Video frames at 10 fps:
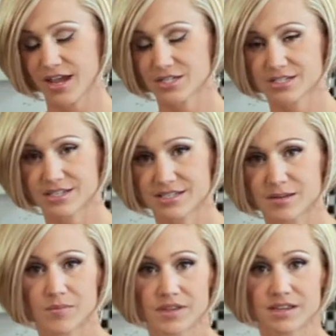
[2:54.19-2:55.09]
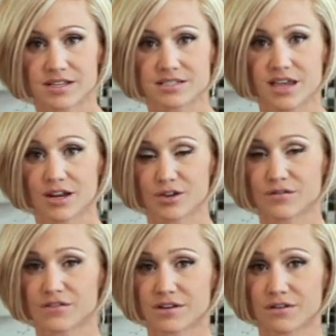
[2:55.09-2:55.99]
I just like something that's got a
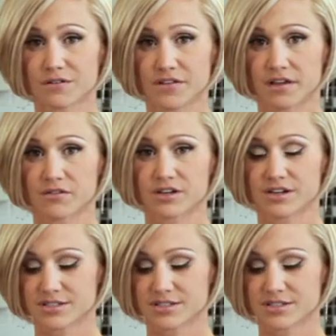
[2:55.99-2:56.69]
good vanilla flavor